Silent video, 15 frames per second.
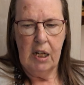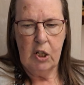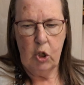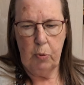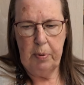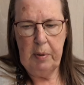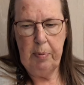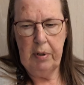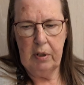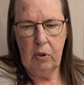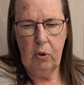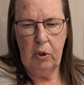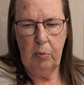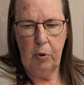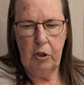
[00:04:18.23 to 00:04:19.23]
so people are
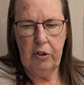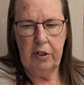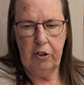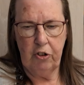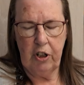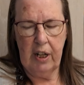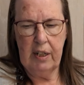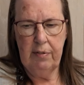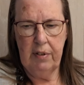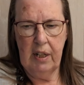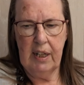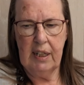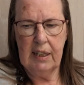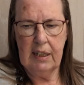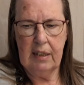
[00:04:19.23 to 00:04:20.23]
going to want to drive
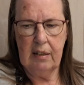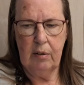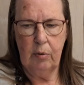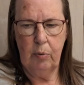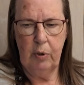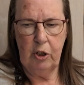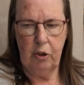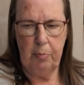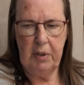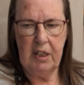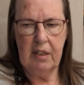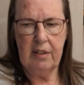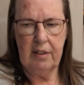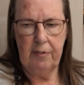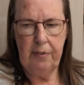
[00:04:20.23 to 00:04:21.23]
less, which
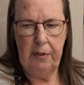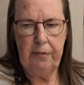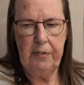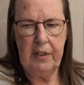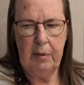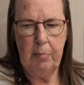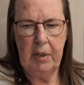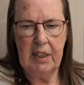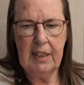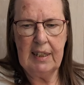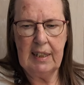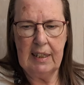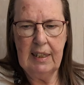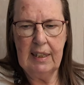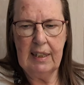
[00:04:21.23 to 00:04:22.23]
means the 15-minute
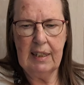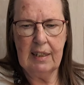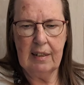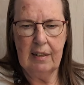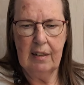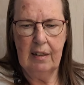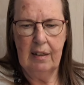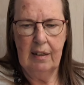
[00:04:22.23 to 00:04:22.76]
cities